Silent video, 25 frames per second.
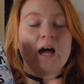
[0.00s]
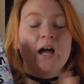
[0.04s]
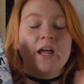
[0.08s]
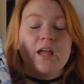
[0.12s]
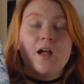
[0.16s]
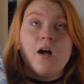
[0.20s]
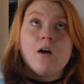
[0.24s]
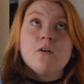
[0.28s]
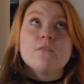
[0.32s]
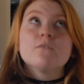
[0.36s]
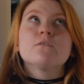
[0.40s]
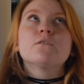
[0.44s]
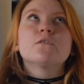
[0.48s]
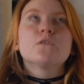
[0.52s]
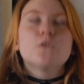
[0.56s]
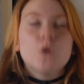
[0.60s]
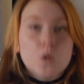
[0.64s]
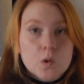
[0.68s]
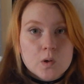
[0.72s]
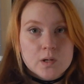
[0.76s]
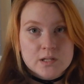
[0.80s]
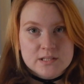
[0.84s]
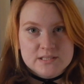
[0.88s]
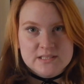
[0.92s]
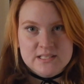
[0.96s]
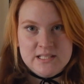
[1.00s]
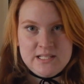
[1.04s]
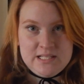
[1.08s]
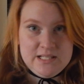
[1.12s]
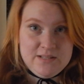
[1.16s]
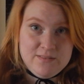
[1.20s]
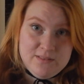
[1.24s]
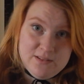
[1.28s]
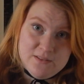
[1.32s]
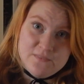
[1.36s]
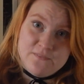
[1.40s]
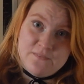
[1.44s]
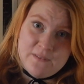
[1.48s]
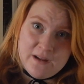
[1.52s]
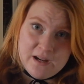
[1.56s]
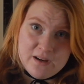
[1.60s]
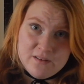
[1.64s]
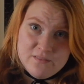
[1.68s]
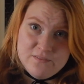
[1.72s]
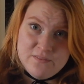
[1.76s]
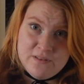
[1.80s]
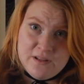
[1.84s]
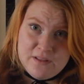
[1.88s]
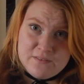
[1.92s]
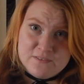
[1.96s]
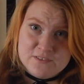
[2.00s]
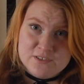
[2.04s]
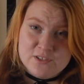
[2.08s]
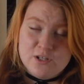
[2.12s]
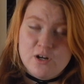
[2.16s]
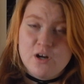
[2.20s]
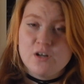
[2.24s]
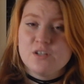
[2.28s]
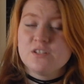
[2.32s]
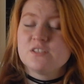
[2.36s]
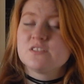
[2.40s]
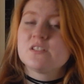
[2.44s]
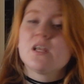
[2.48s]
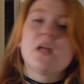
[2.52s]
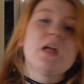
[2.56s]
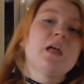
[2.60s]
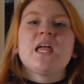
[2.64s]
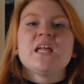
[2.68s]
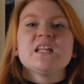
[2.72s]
I of course gave it 5 out of 5 stars.